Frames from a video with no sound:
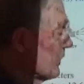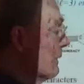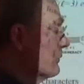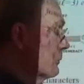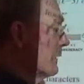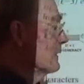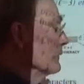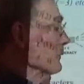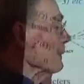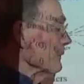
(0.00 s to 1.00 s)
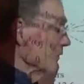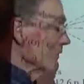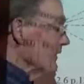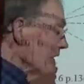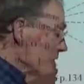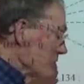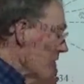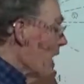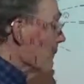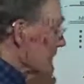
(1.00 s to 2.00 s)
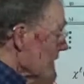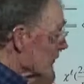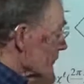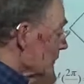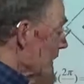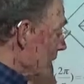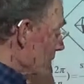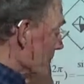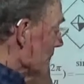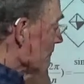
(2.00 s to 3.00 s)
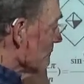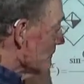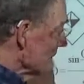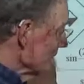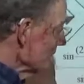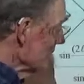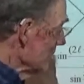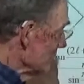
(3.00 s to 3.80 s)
times a regular representation plus 1. Okay,